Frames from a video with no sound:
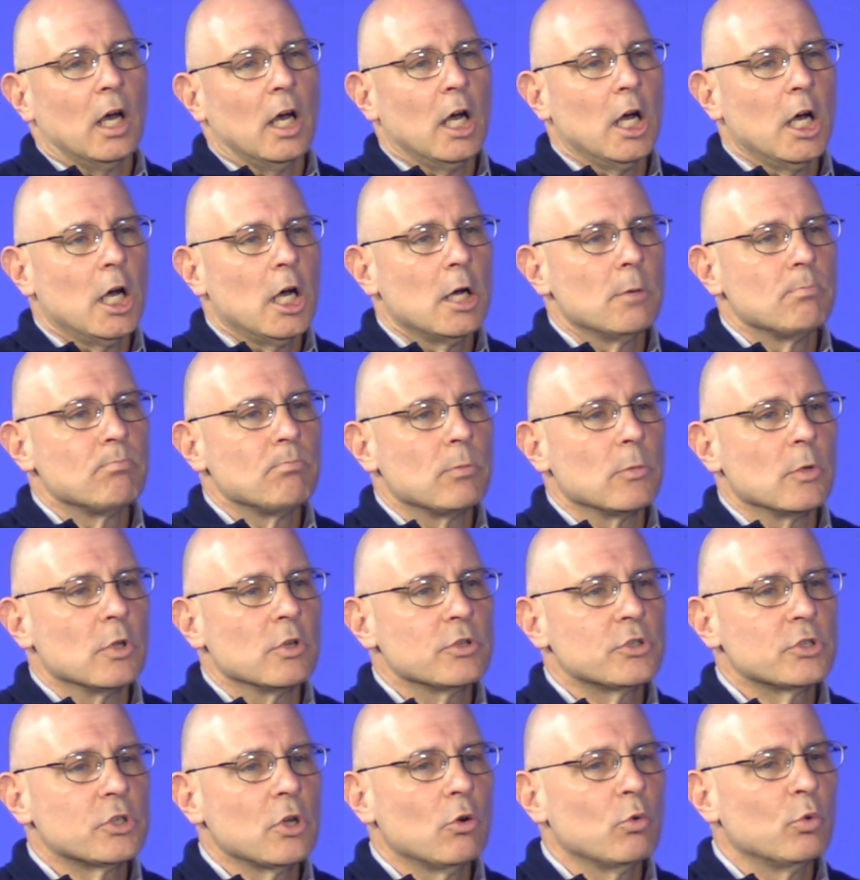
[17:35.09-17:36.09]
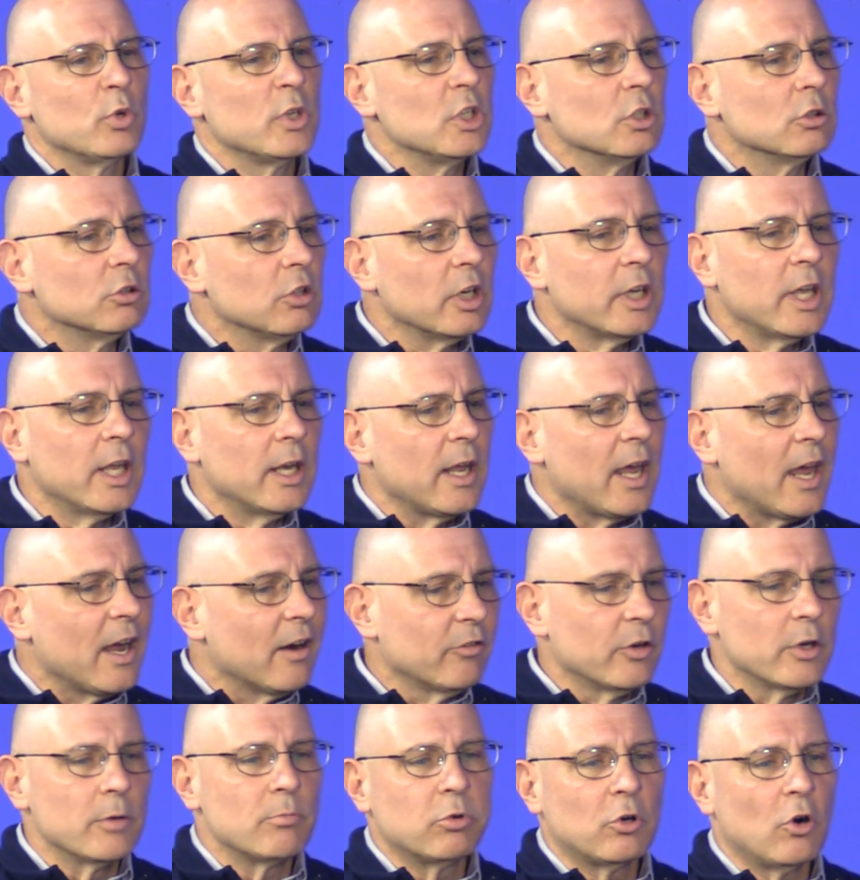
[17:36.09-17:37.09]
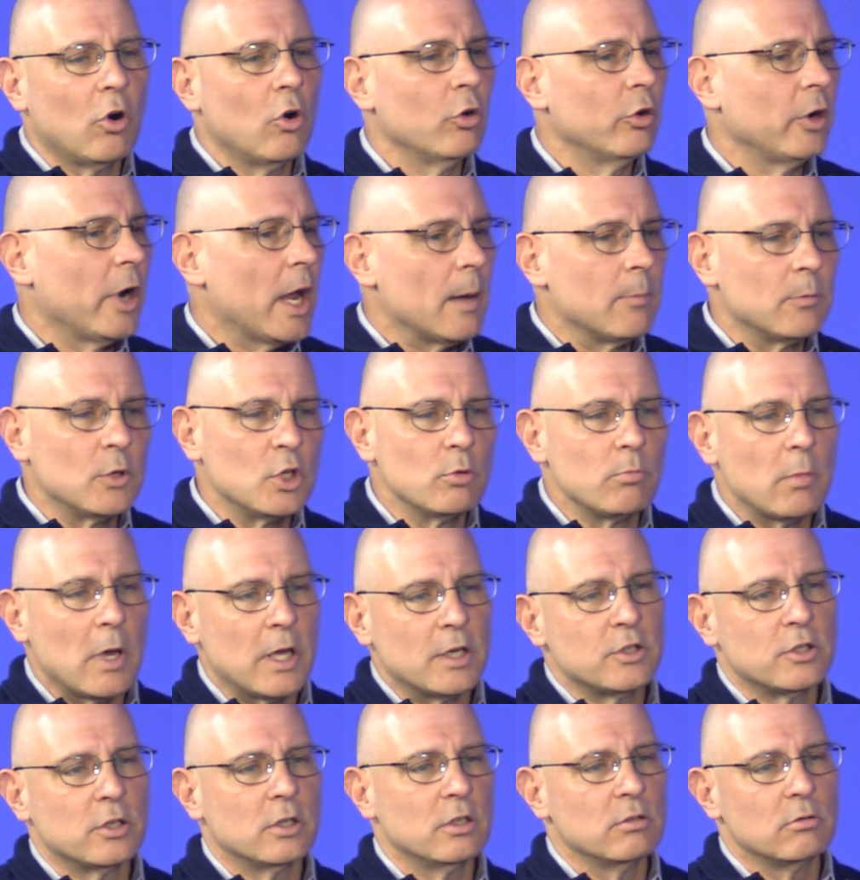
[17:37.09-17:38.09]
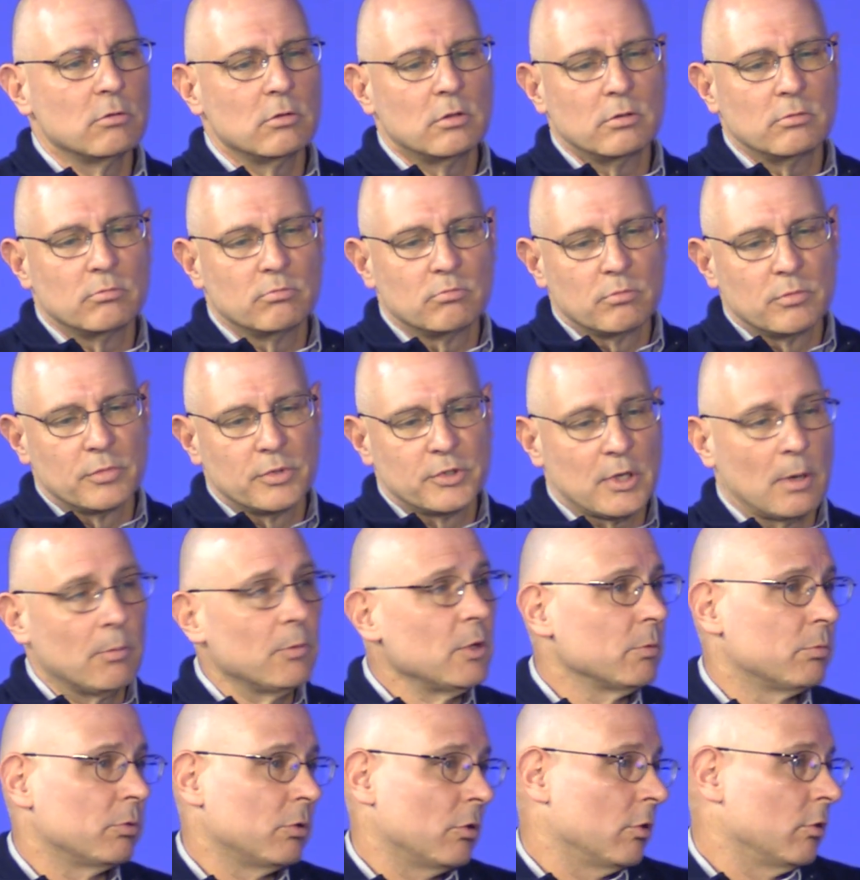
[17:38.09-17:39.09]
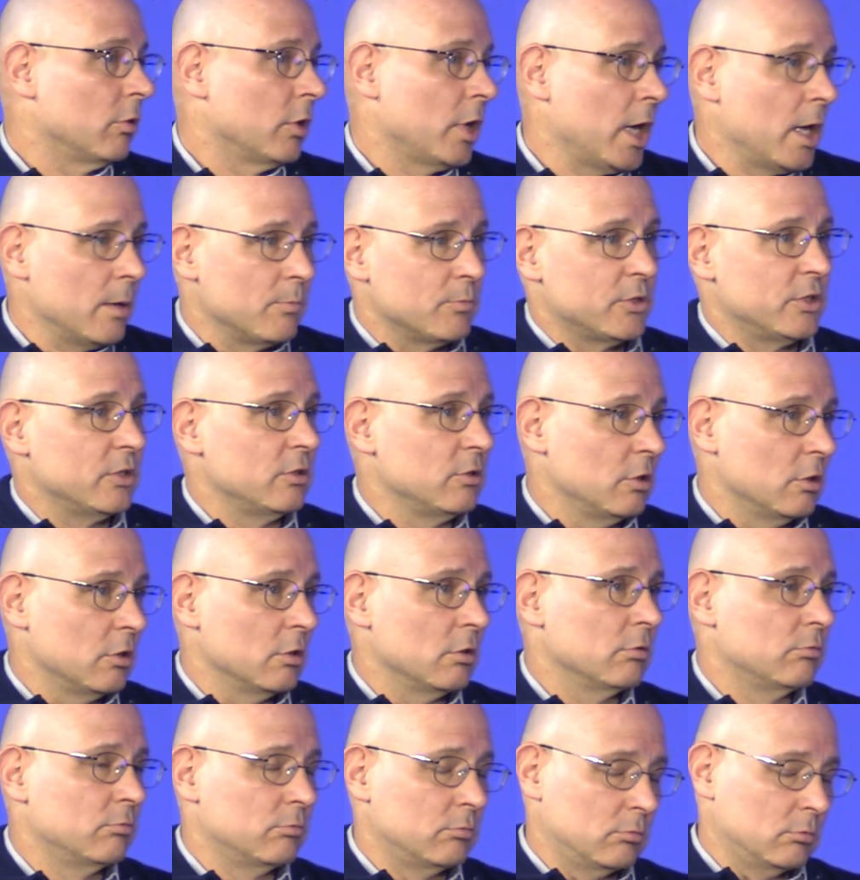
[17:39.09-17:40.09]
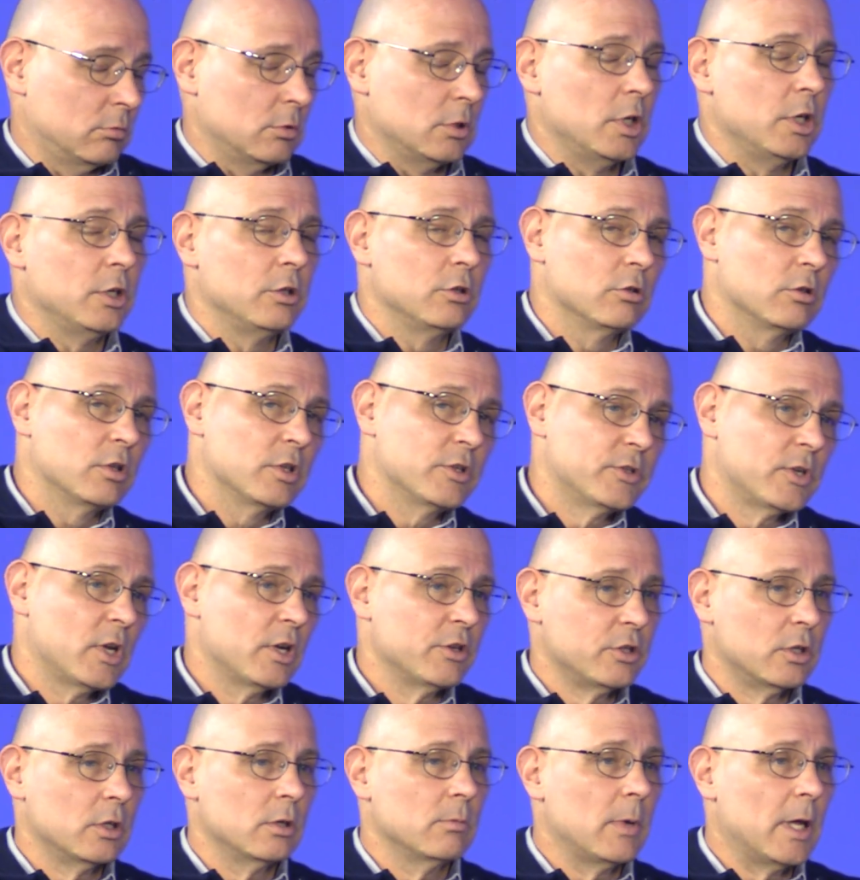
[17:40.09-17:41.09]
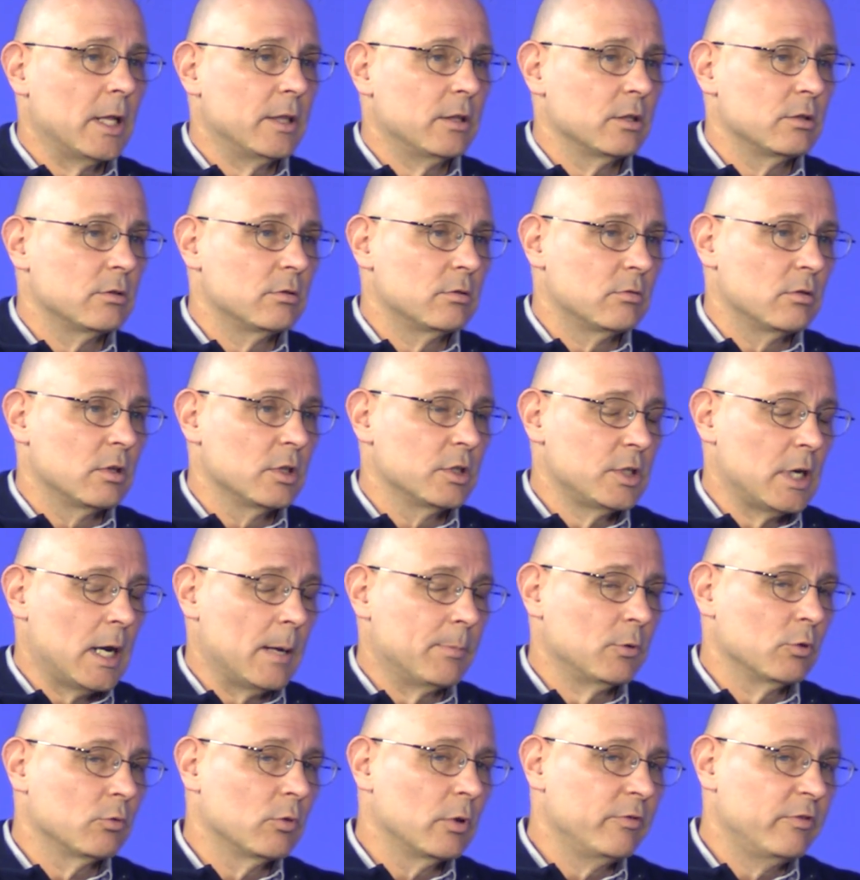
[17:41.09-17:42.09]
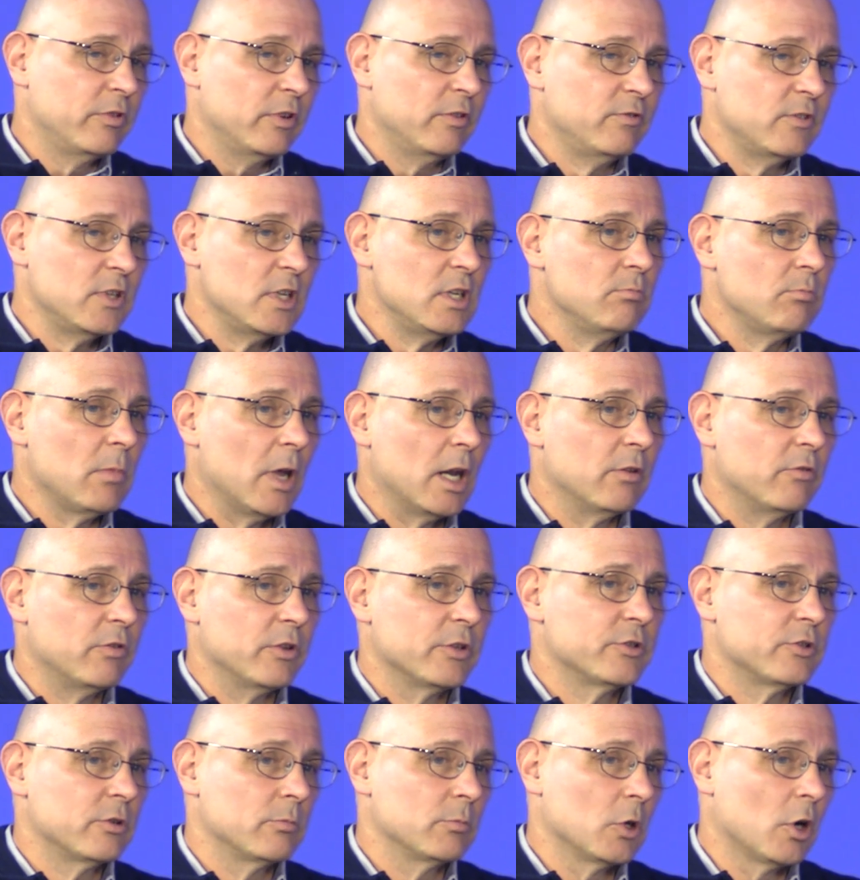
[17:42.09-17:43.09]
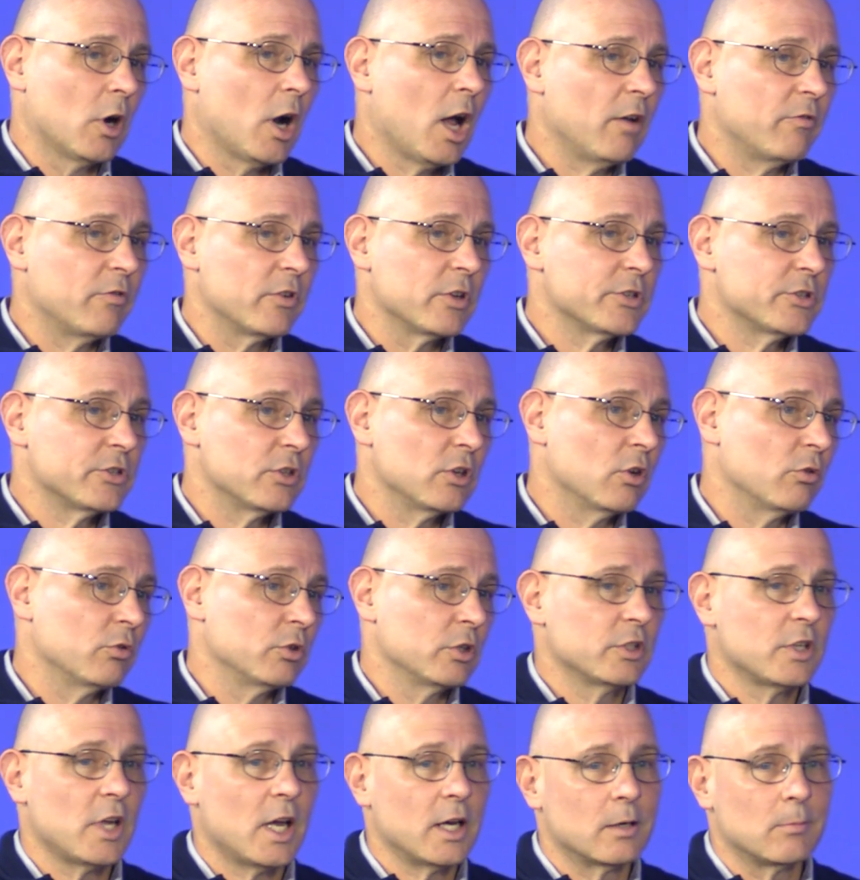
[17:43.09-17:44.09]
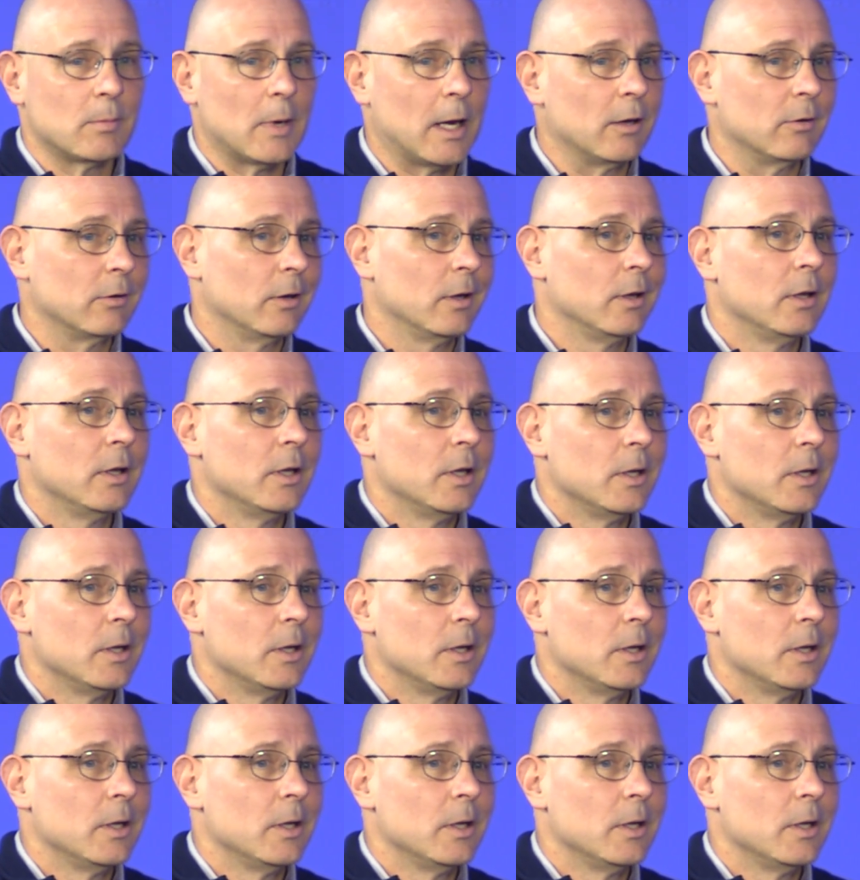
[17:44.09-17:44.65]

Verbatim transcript: Um, so when you look at every program, and you mentioned some of the programs in your in your discussion about the, the Chapter 115 benefits from your office, you know, when you're talking about